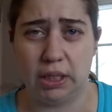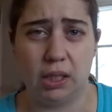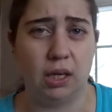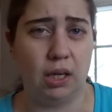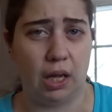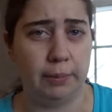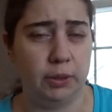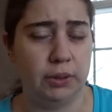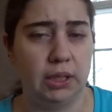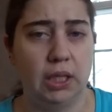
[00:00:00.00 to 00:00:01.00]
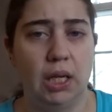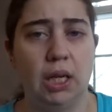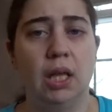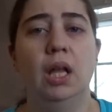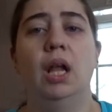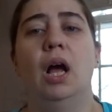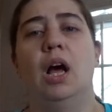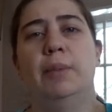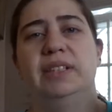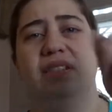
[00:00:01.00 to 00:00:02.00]
the yarn. I'm doing the knitting.
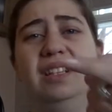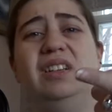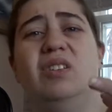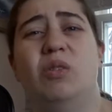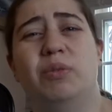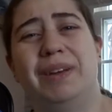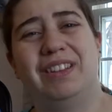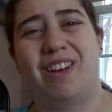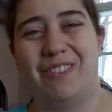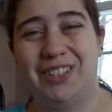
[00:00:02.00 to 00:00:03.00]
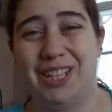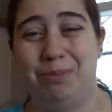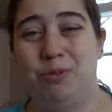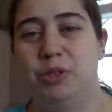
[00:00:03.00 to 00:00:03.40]
It's sitting over by the coffee table,